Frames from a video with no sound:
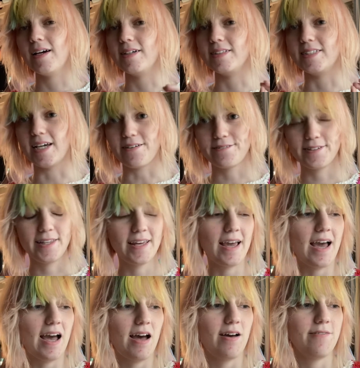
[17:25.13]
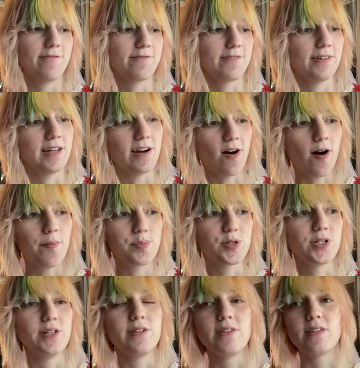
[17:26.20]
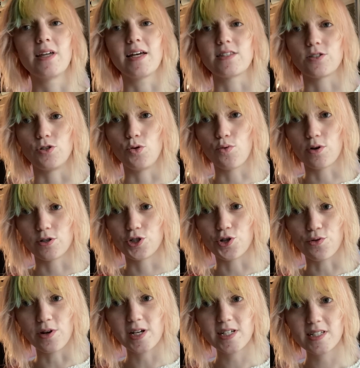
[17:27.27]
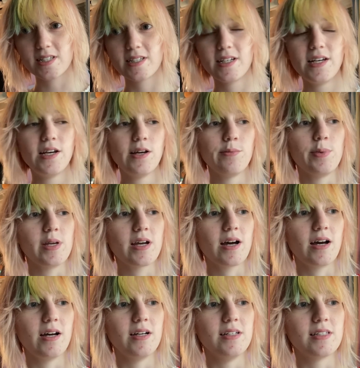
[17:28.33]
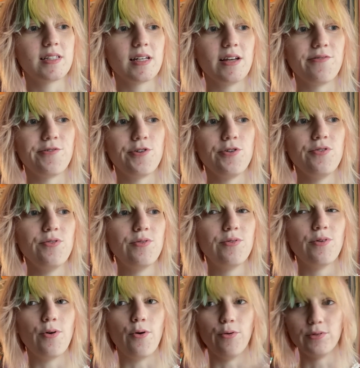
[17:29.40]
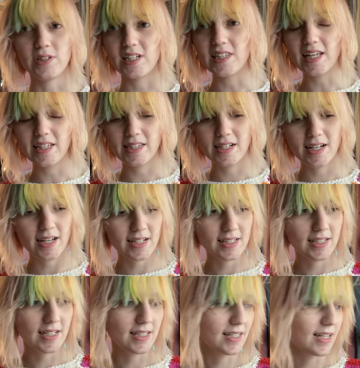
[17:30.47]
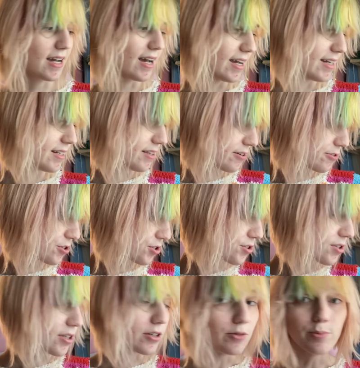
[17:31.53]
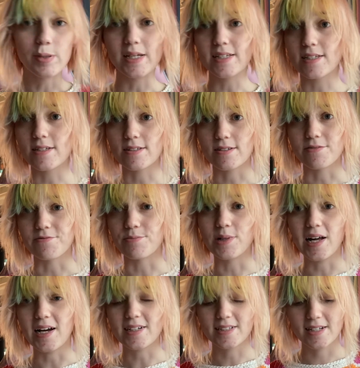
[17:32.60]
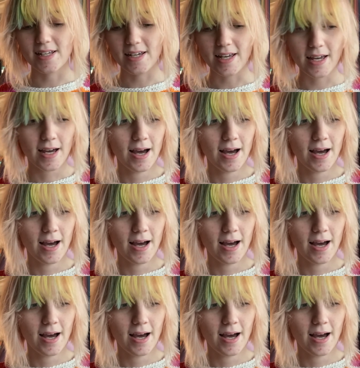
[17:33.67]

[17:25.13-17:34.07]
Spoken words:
definitely have an option that's your choice, because if you only let the dice decide, they're just little pieces of plastic.